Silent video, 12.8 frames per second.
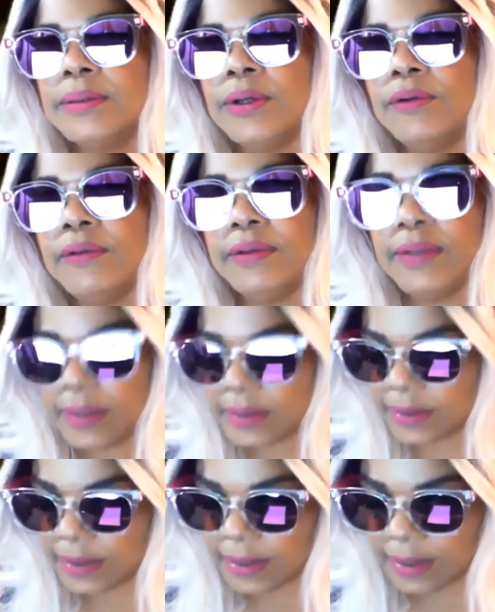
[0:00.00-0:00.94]
COVID
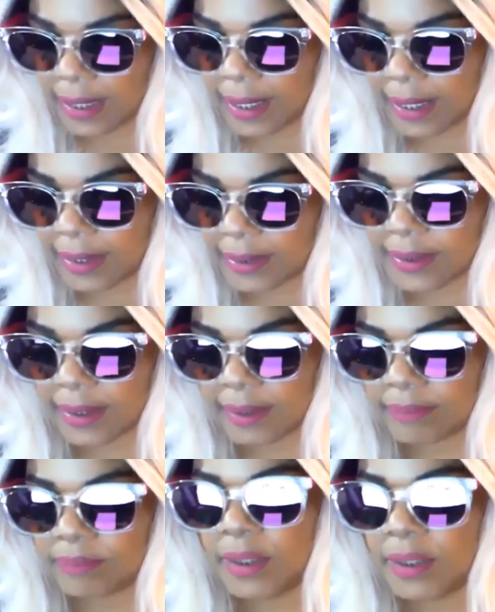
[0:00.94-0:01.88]
nineteen, and
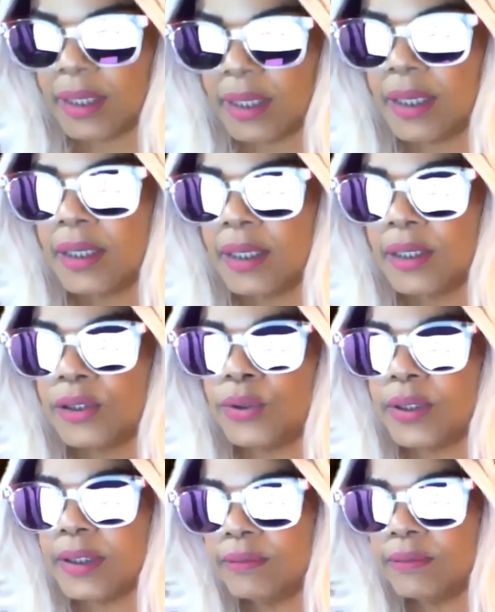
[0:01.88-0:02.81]
um, you
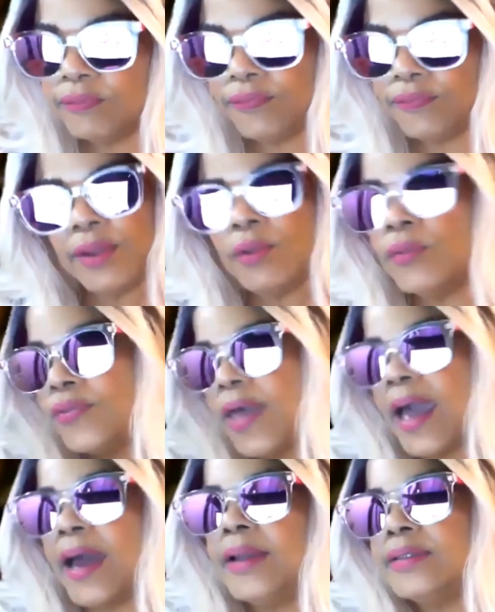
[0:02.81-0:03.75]
can feel
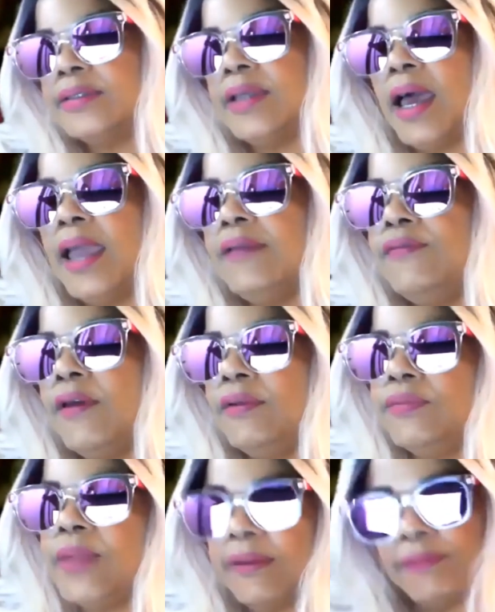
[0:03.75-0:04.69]
that. I
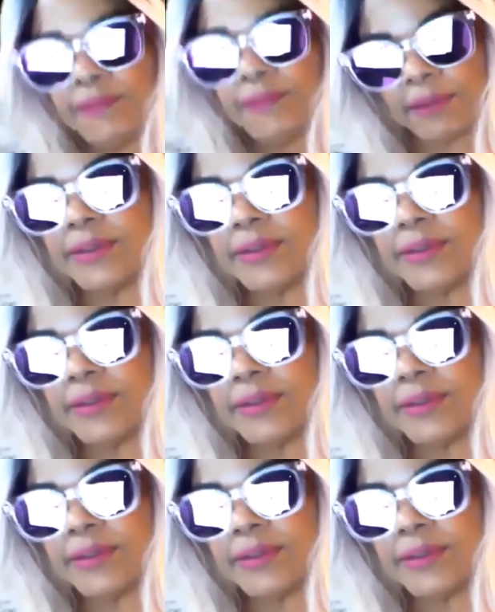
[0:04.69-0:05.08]
felt, I felt